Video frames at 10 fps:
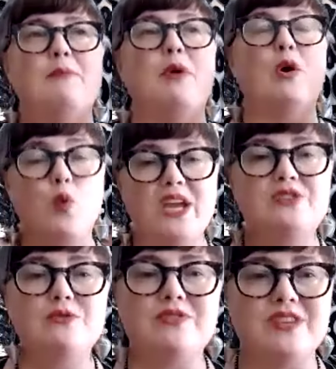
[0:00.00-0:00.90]
but we
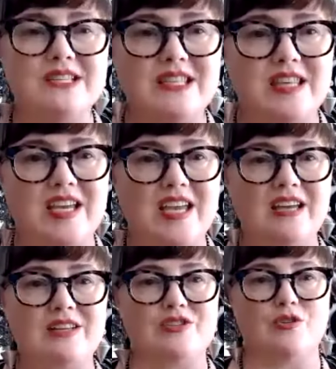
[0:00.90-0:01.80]
do things that they
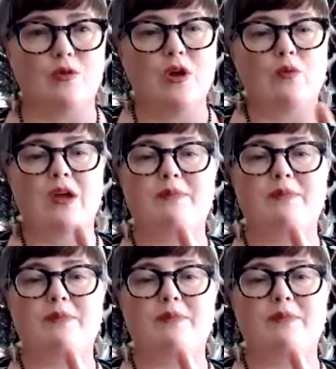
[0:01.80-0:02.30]
can't do, right?